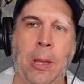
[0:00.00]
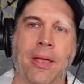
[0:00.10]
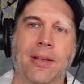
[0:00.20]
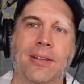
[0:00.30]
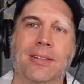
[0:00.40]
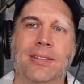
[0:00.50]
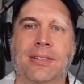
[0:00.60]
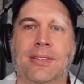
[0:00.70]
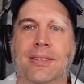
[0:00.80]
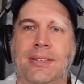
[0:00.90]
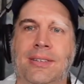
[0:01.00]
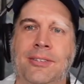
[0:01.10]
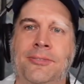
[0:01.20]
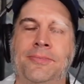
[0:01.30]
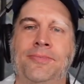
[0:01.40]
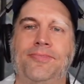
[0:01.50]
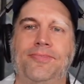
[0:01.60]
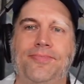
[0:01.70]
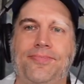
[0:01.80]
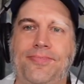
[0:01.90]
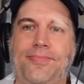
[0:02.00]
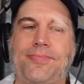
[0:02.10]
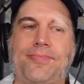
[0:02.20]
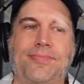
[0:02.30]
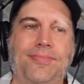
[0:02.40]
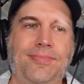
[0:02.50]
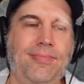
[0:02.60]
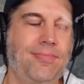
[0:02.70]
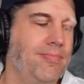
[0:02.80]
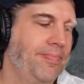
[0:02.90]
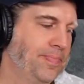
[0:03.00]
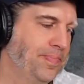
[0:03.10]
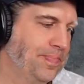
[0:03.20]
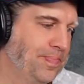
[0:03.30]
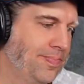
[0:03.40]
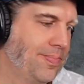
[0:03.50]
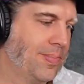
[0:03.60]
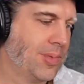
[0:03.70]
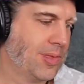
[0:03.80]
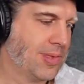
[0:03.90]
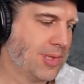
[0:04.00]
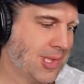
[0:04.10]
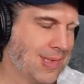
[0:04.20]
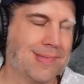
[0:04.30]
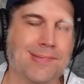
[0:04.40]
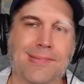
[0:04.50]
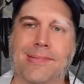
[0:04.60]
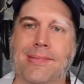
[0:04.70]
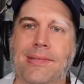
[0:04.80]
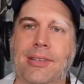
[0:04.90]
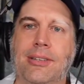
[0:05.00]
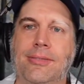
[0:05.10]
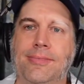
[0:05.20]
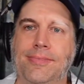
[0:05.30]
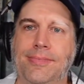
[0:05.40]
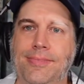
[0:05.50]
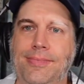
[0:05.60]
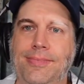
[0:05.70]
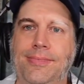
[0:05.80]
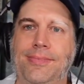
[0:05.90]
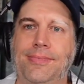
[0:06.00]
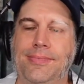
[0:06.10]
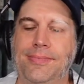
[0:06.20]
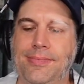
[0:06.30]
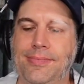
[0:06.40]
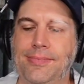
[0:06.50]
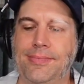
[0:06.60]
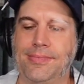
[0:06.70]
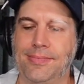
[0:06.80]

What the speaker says: [no speech]